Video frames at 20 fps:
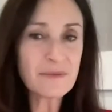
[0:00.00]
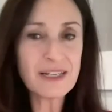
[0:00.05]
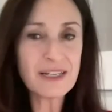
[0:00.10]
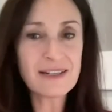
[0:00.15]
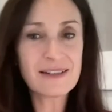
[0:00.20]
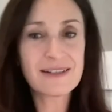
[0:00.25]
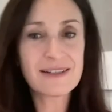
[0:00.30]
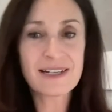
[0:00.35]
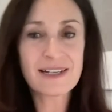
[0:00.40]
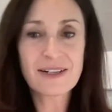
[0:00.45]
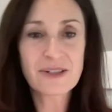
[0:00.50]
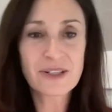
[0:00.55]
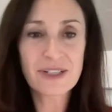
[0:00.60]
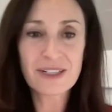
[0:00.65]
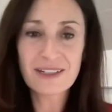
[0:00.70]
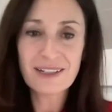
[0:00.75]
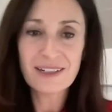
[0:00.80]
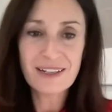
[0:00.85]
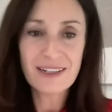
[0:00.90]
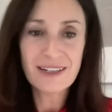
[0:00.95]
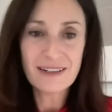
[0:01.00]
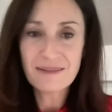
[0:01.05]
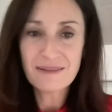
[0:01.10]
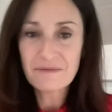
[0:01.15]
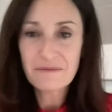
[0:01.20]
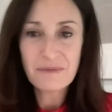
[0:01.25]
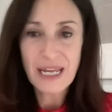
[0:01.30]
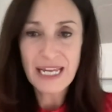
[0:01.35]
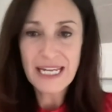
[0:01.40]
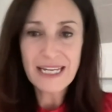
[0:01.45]
to me, is actually
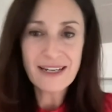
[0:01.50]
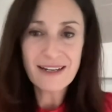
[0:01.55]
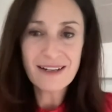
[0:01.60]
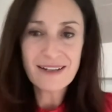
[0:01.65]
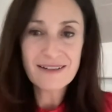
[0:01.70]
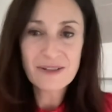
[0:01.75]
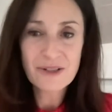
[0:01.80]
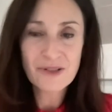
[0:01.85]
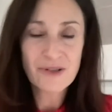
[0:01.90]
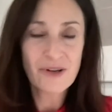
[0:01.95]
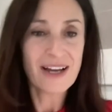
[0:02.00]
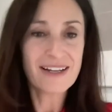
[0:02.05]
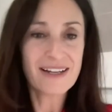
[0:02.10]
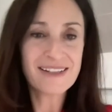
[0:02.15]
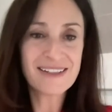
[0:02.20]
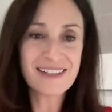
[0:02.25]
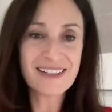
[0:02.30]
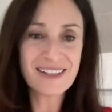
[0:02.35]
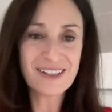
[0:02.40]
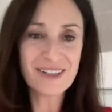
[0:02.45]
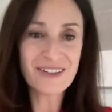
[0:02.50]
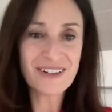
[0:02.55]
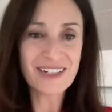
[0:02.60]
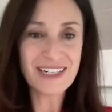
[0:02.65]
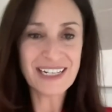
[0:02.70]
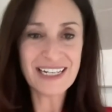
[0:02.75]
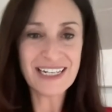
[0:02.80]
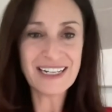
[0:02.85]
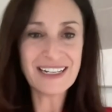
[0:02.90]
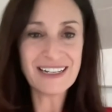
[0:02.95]
making strides here.
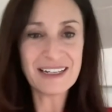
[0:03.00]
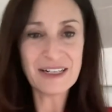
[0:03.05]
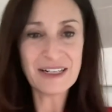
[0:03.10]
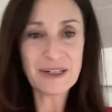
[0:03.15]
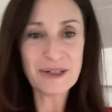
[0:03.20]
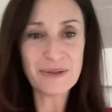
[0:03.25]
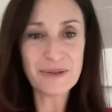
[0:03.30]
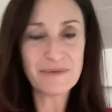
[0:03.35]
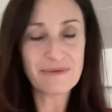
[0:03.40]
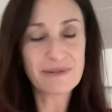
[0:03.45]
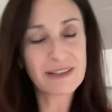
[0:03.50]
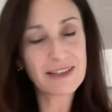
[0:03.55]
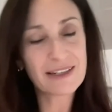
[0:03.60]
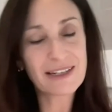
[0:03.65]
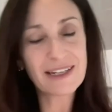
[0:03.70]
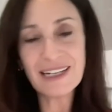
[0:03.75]
And, he, you know, the